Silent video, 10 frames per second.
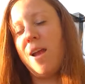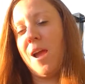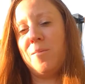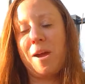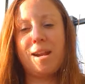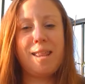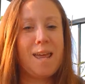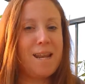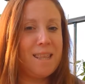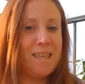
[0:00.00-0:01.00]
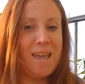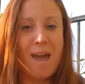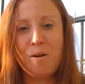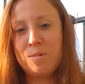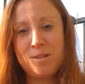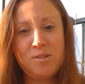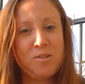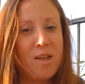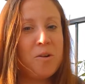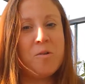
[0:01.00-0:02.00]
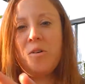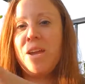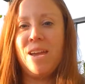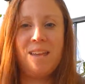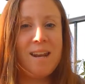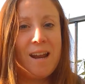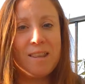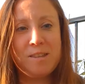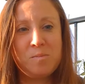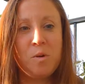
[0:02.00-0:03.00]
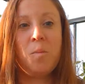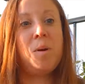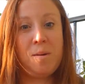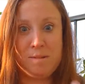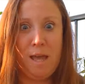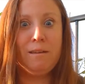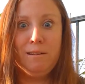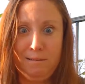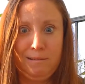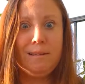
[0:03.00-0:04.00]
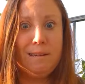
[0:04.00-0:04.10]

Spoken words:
I'm not going to let anything happen to you. That ogre can't get out of this book, but I'm telling you,